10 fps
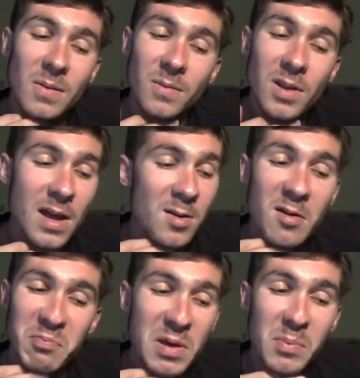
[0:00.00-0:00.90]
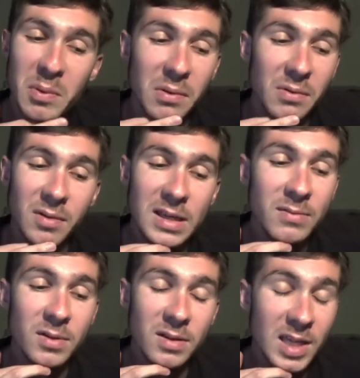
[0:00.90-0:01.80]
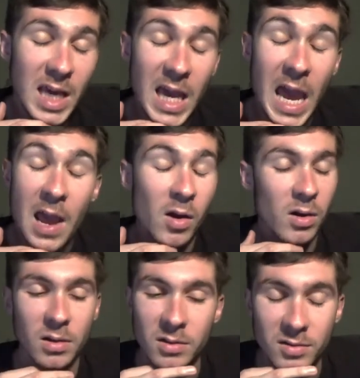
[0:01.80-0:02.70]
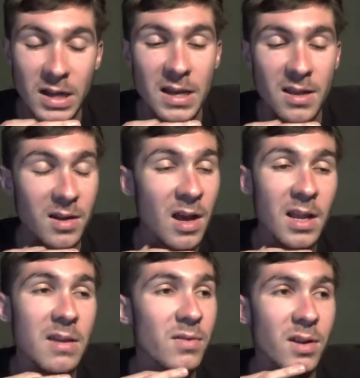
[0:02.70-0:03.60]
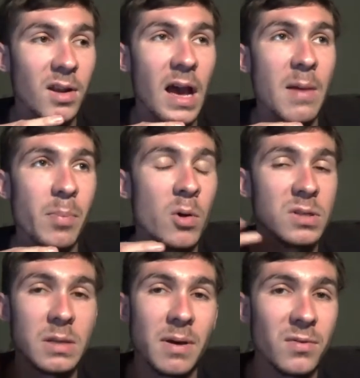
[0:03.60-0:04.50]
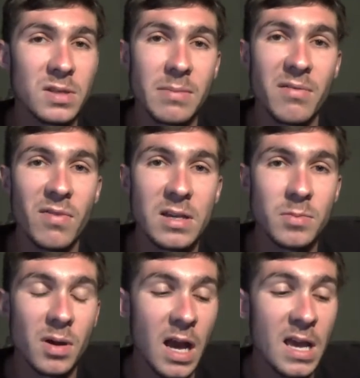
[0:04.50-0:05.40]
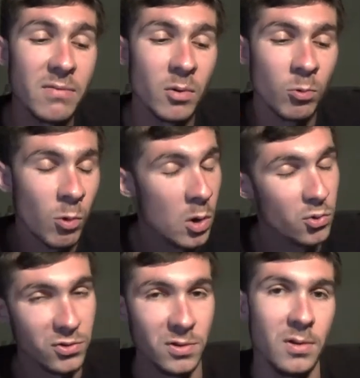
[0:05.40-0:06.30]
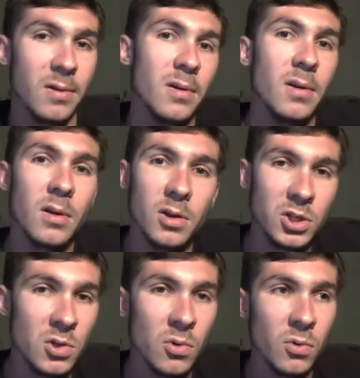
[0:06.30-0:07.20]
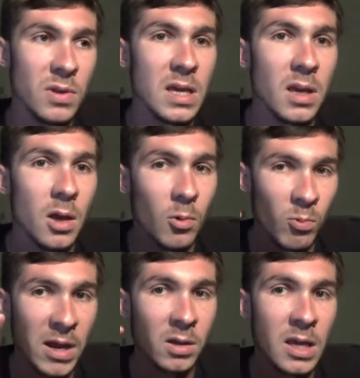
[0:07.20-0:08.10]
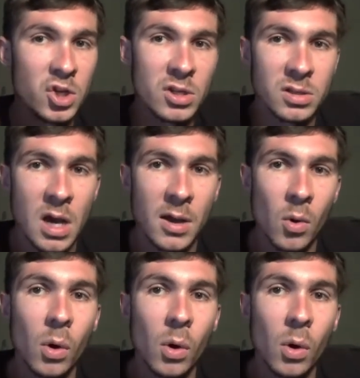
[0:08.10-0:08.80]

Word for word: not enough people even care. Not not even enough. I posted about this on my Facebook. I even wrote to the regulations dot